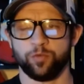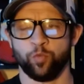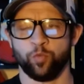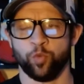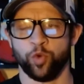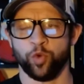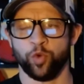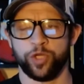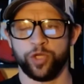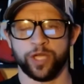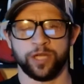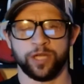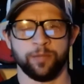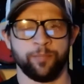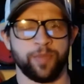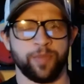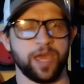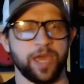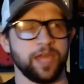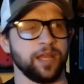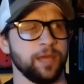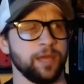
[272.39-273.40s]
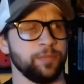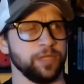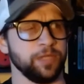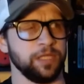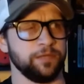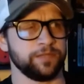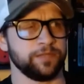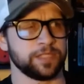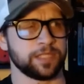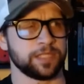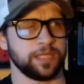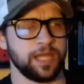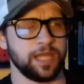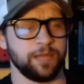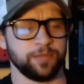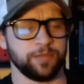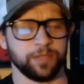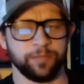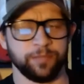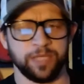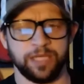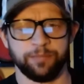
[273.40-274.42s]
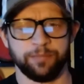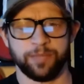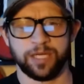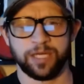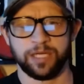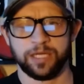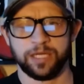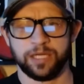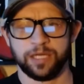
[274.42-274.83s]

Wood on a Bed, I believe, is the name of the meme.